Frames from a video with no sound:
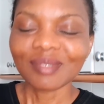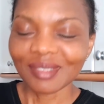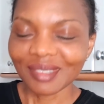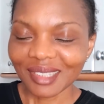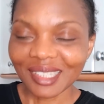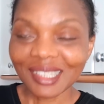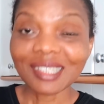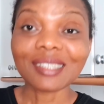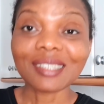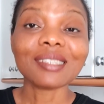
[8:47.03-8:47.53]

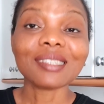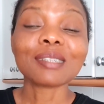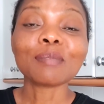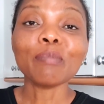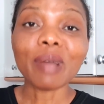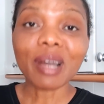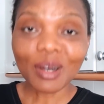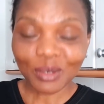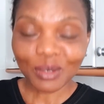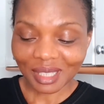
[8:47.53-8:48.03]
This thing
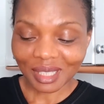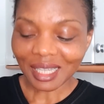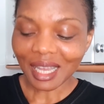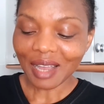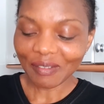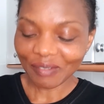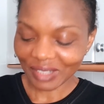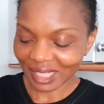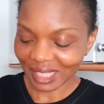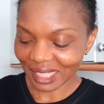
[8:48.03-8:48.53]
smells
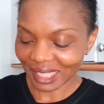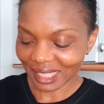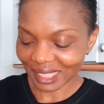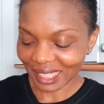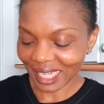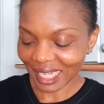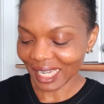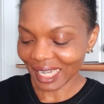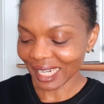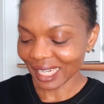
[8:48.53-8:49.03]
heavenly.
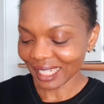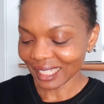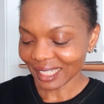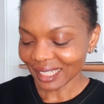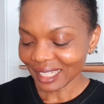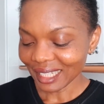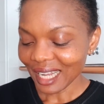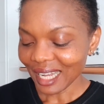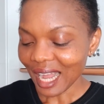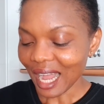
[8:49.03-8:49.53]
Yeah,
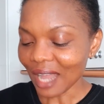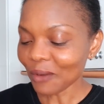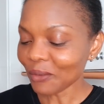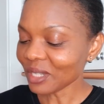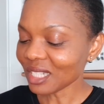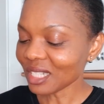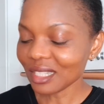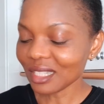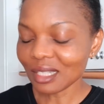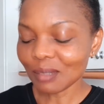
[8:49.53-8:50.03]
I
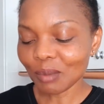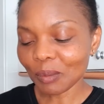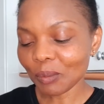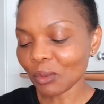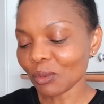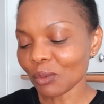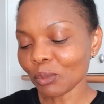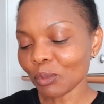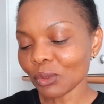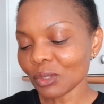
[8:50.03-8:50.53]
wish these
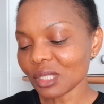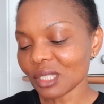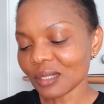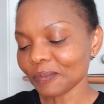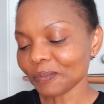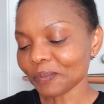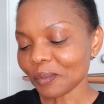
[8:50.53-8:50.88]
people put